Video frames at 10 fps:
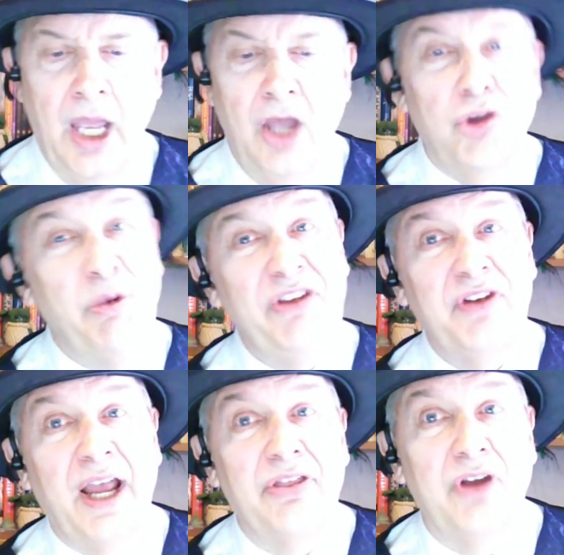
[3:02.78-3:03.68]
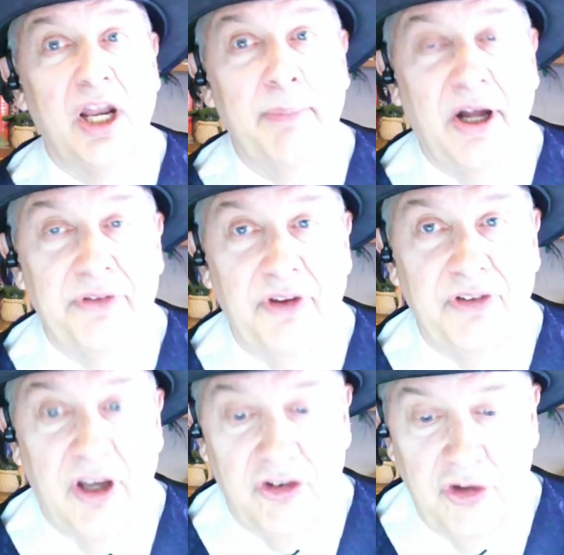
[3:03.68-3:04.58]
The reason I thought about
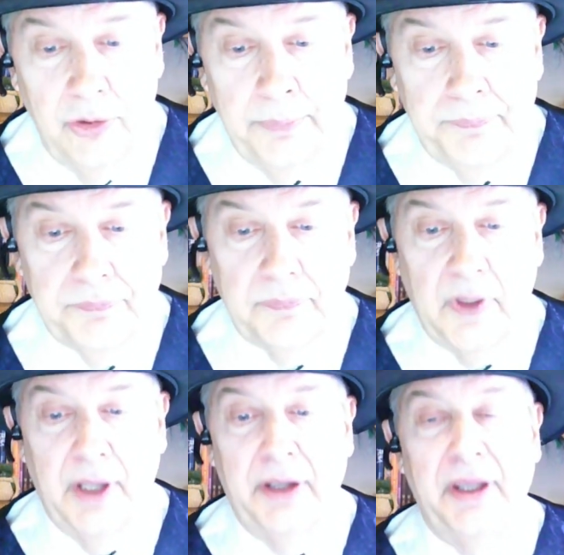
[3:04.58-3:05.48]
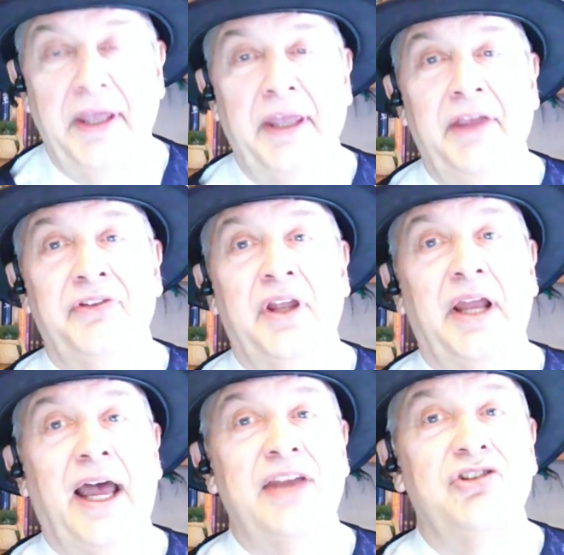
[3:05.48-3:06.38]
this issue is that
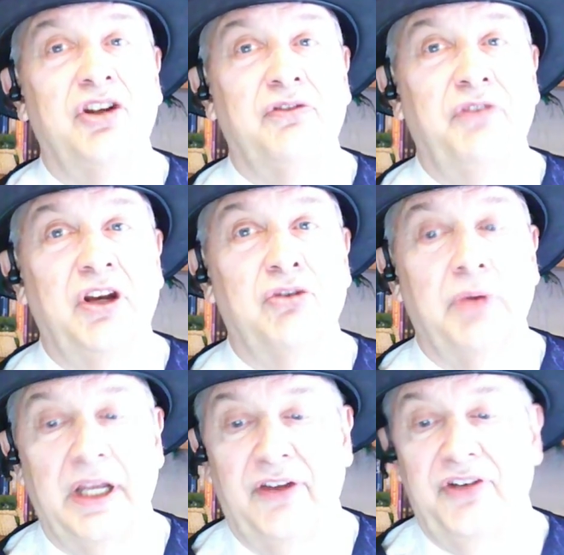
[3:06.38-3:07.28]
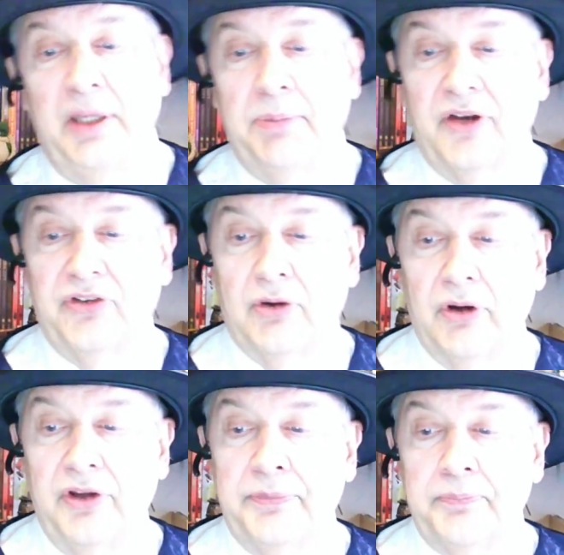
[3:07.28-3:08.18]
I just finished reading a steampunk
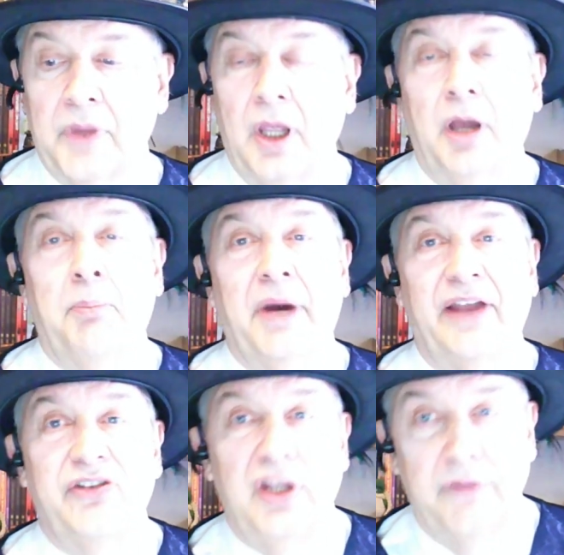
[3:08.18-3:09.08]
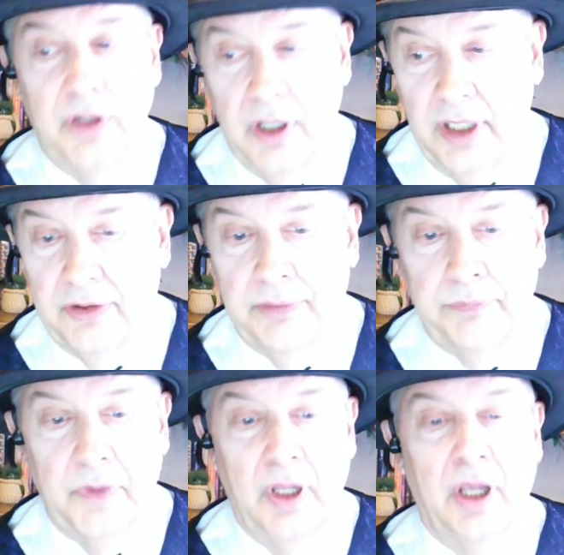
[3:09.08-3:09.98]
series by Stephen Hunt.
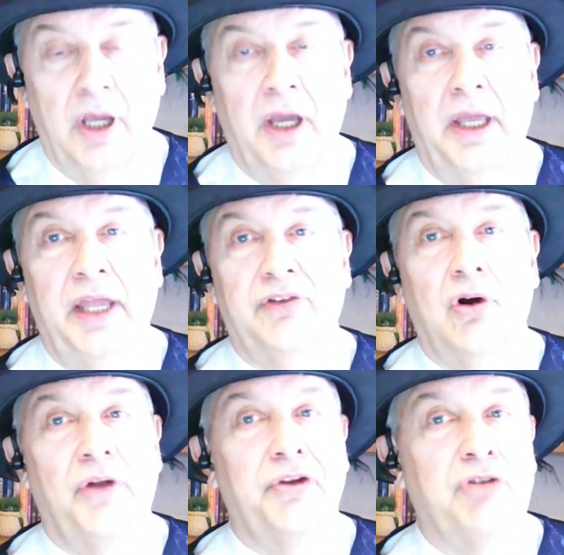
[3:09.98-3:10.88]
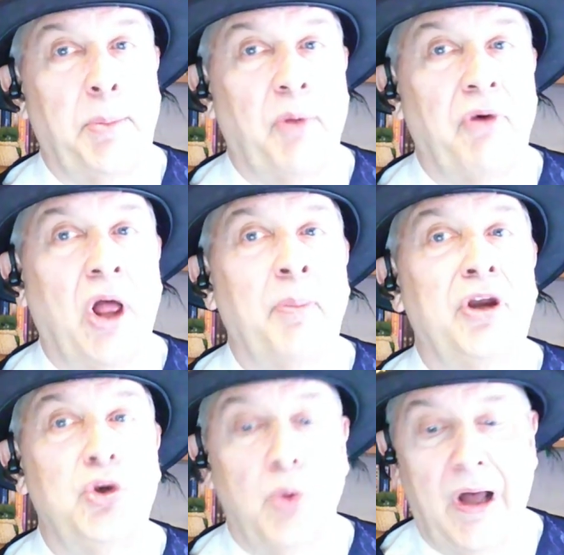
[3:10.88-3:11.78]
It's called The Triple Realm
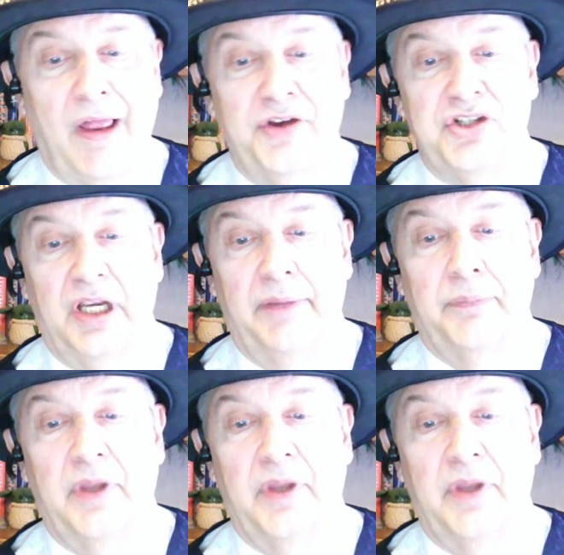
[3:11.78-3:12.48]
Duology.